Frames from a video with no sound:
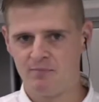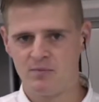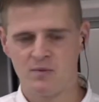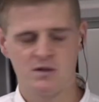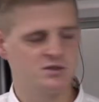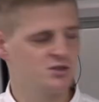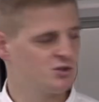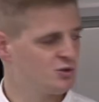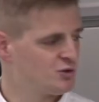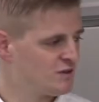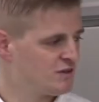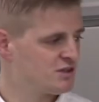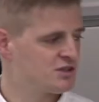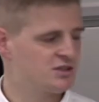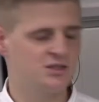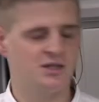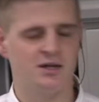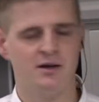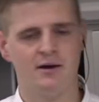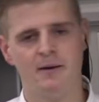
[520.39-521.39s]
So this
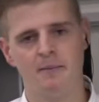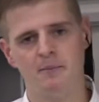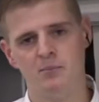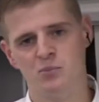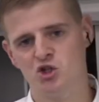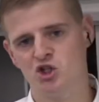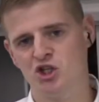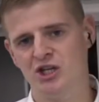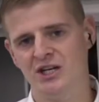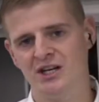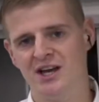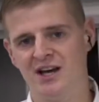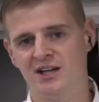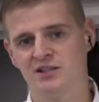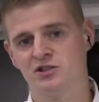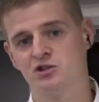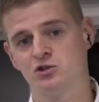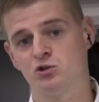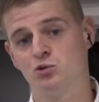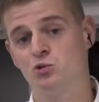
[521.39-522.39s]
machine has
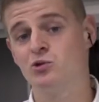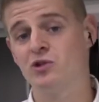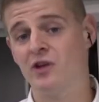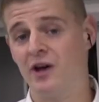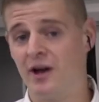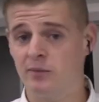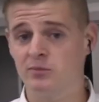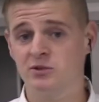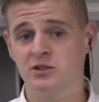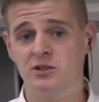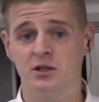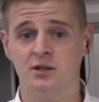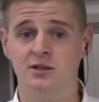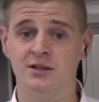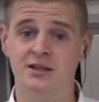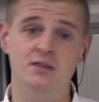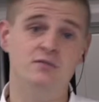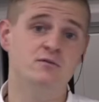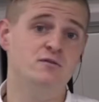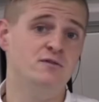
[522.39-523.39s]
2 times an
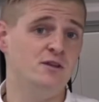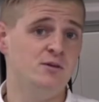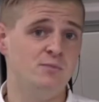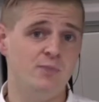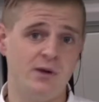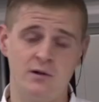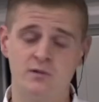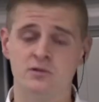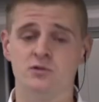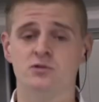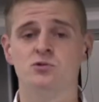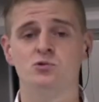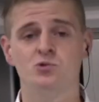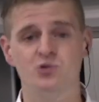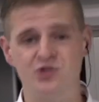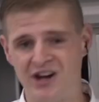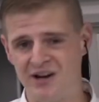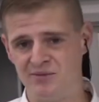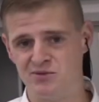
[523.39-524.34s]
infeed belt, 2 times a